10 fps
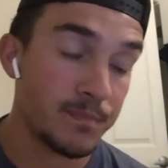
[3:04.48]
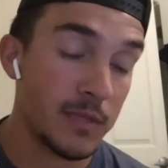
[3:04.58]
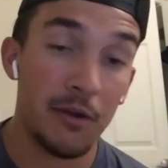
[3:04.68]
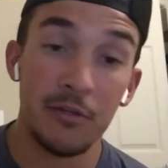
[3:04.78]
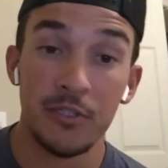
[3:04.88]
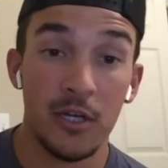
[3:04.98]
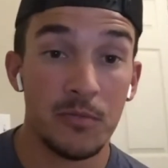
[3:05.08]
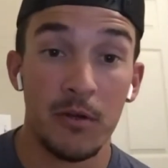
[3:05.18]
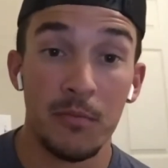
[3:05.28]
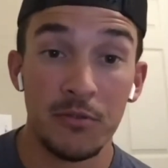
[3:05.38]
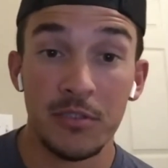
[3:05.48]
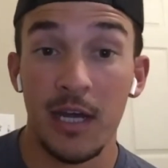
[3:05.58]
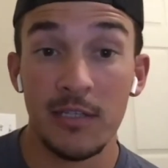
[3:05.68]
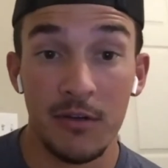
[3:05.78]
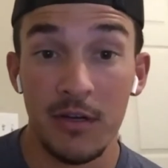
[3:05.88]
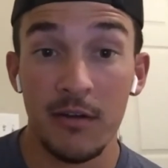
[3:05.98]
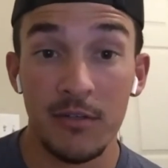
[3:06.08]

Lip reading: Aaron Judge, bro. Most guys aren't Aaron